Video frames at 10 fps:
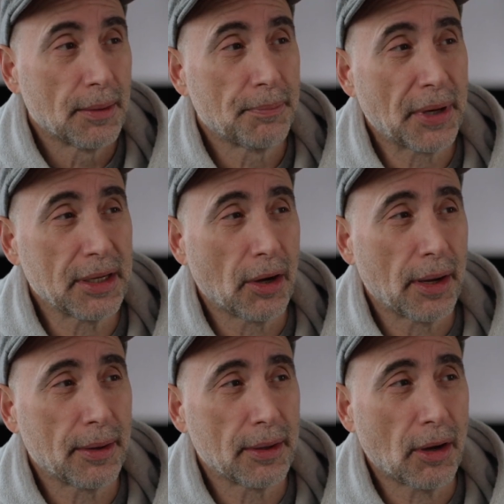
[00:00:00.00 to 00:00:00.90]
but you
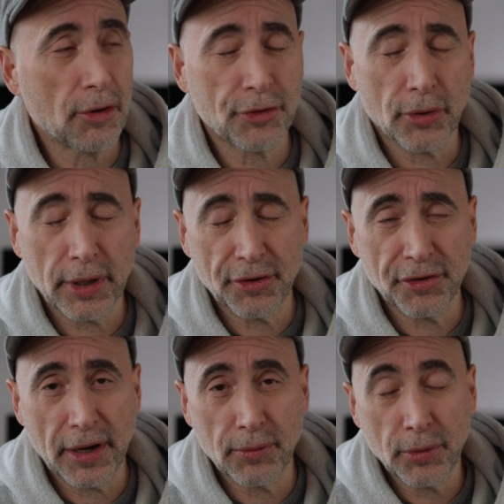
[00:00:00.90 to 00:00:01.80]
know, all joking
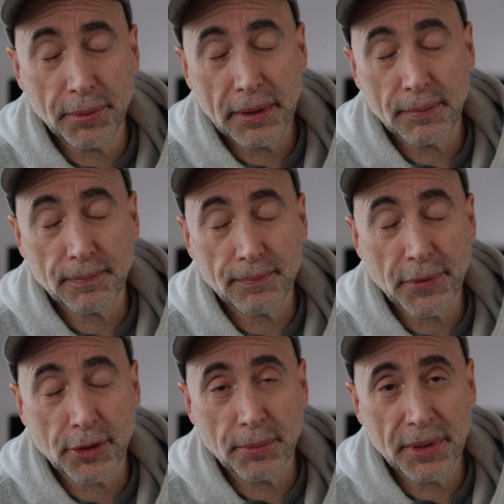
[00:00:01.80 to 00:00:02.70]
aside, Ruby
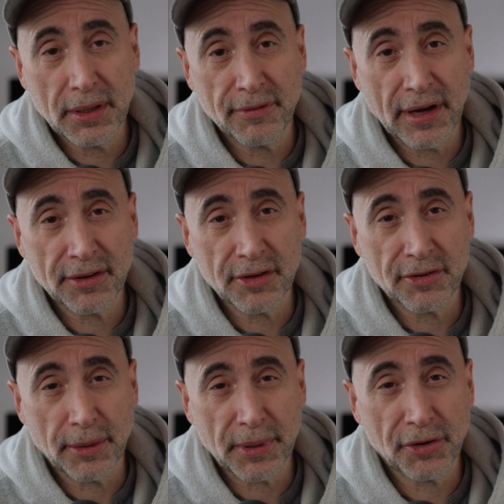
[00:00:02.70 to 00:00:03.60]
there could be an
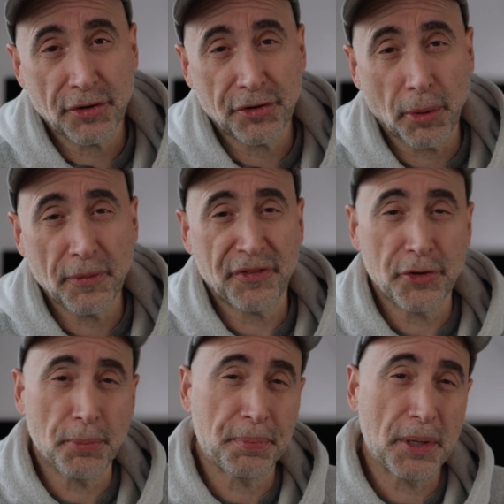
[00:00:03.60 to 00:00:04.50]
advantage there because there's so
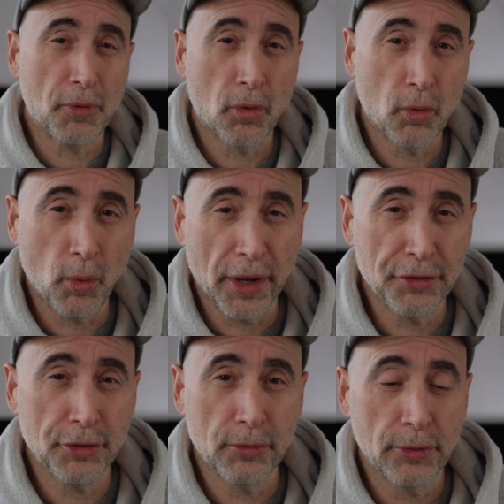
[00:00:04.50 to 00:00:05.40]
few people who want to
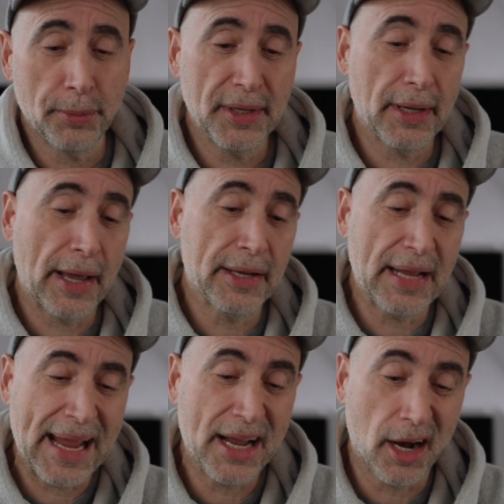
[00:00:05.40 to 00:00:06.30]
do Ruby and
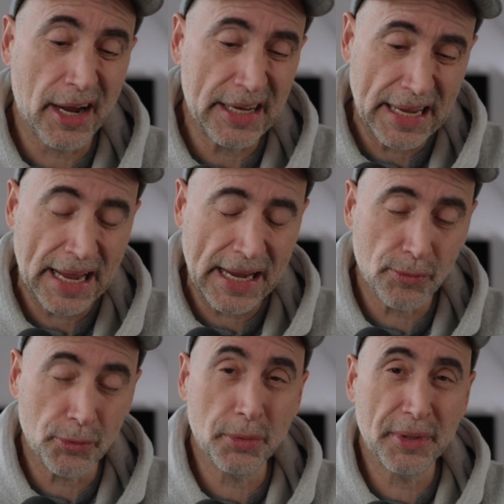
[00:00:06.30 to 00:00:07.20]
AI. They hate Ruby